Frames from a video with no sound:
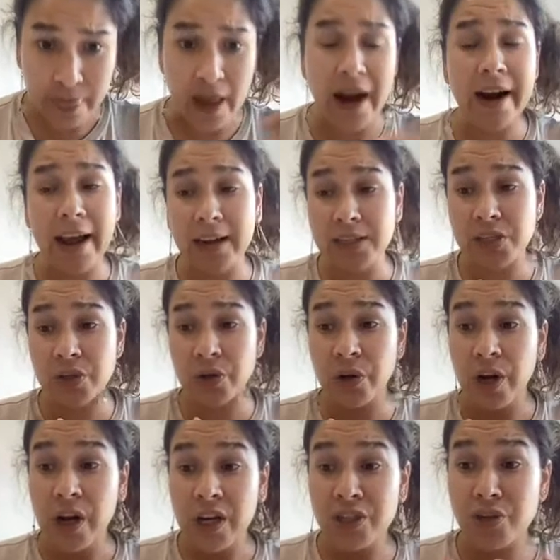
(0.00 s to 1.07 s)
And also,
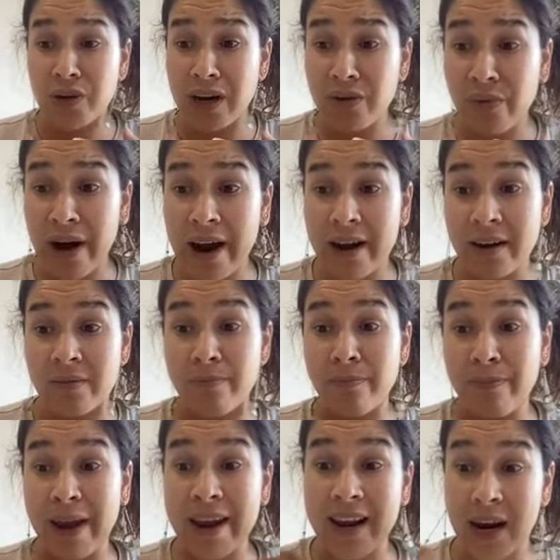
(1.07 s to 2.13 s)
you can run
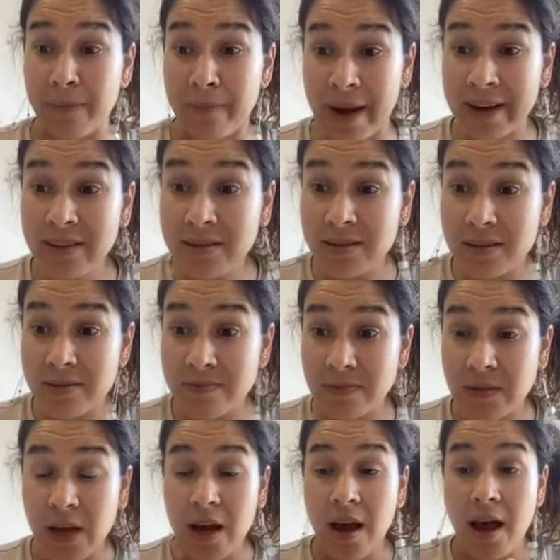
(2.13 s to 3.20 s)
paid
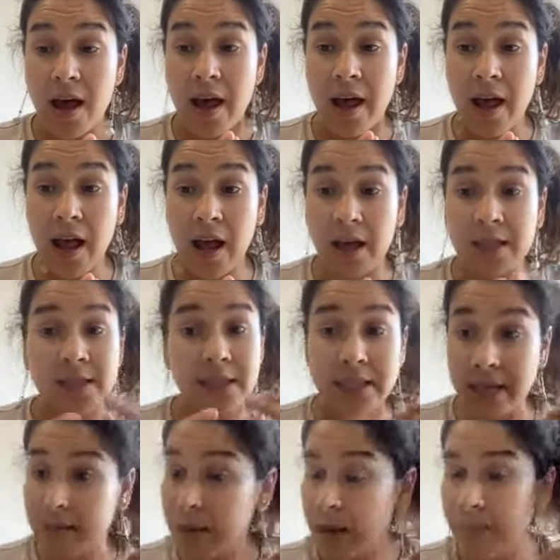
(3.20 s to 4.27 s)
campaigns,
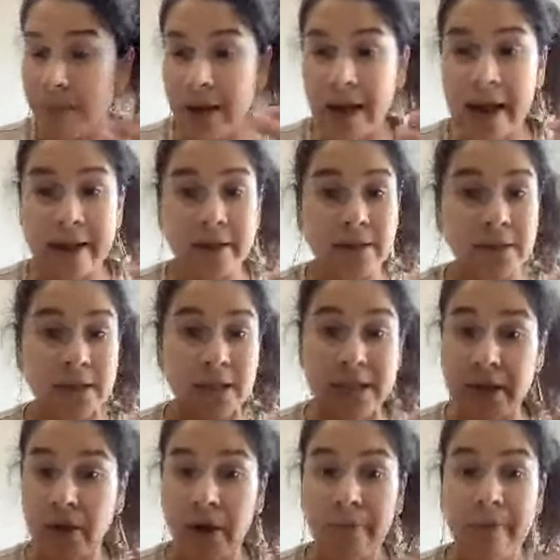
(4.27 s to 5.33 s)
send campaigns,
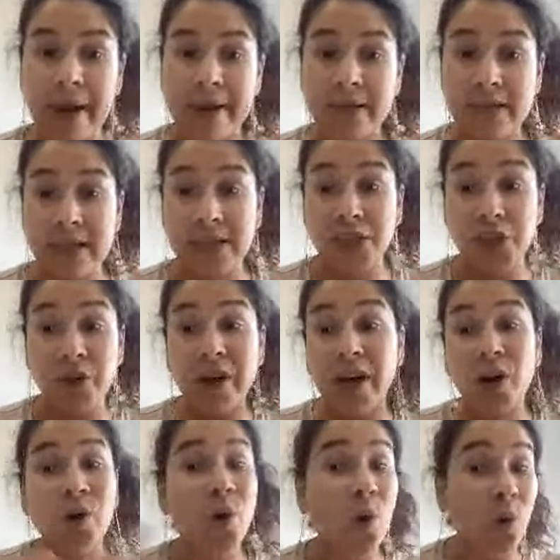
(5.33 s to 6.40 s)
sale campaigns, and you
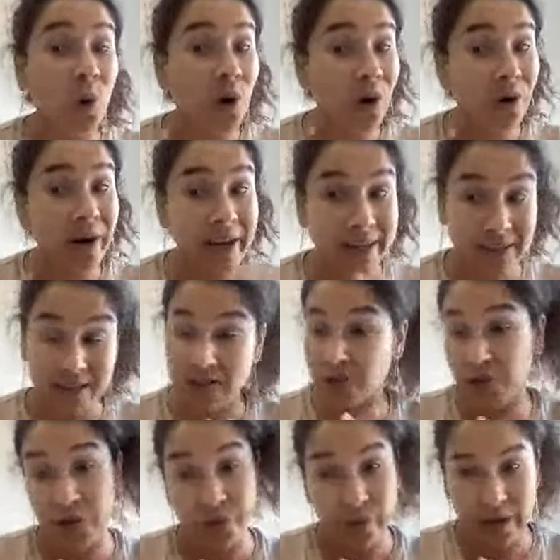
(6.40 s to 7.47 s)
can all connect it
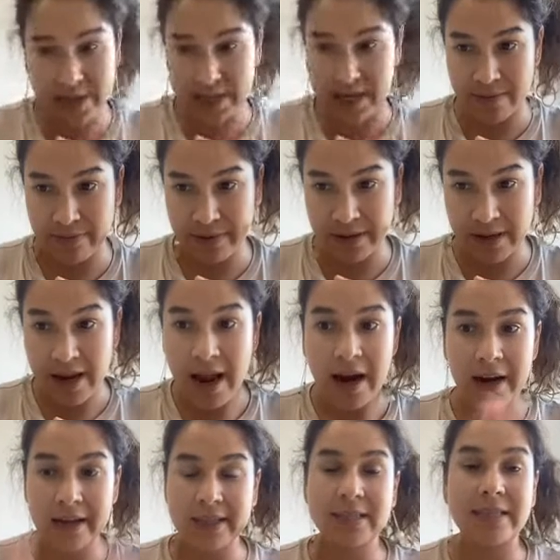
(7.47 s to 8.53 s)
to your WhatsApp.
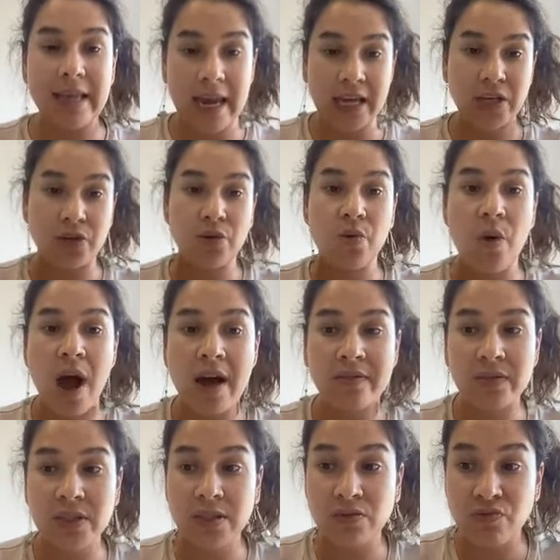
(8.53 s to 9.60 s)
Let's say you have
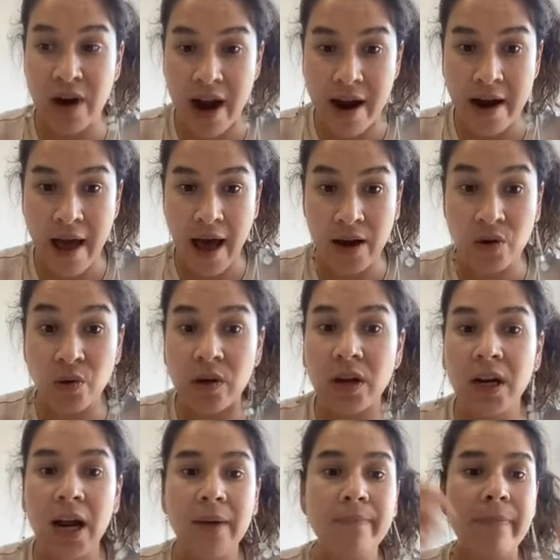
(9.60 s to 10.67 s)
run a Google
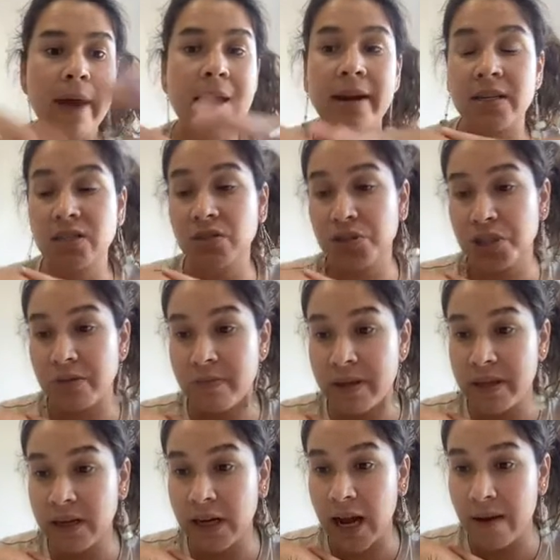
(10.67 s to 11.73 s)
campaign, a social
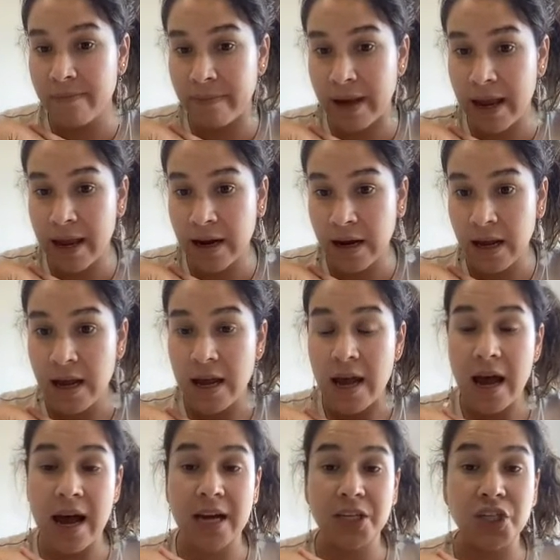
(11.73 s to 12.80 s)
media campaign,
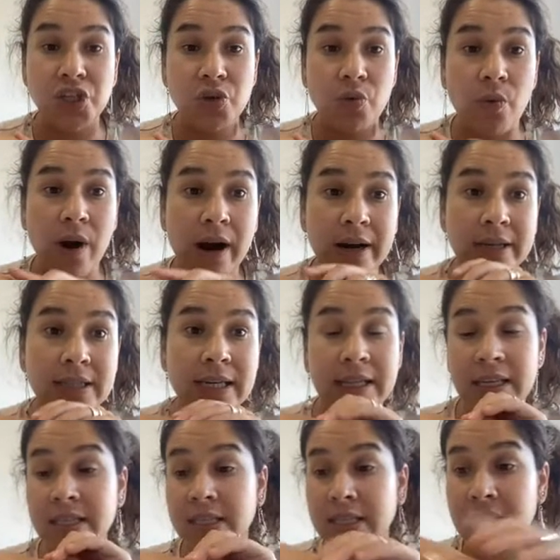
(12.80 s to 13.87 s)
and you wanted that
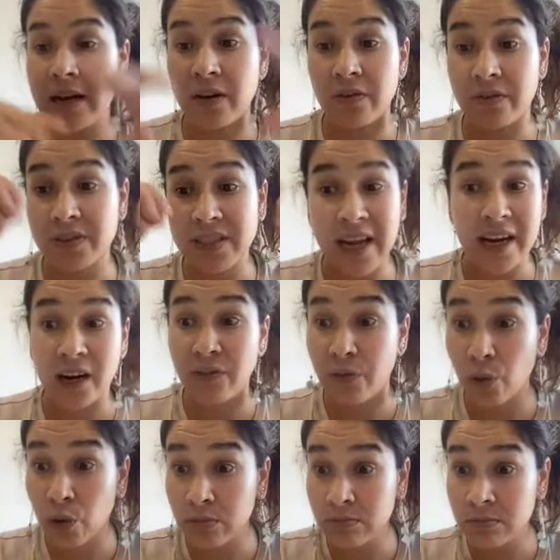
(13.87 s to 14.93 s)
instead of sign a
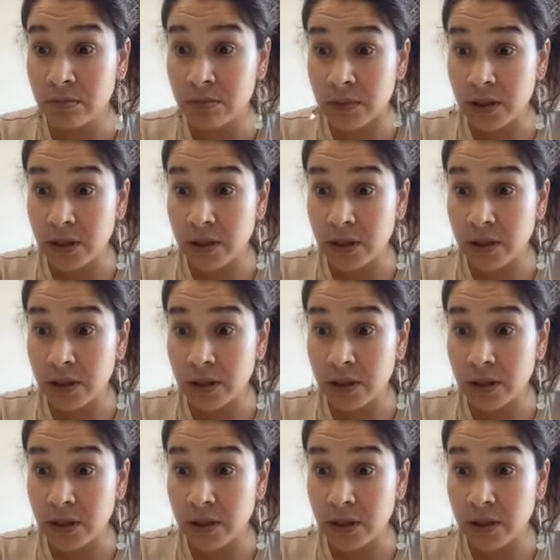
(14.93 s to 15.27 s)
form,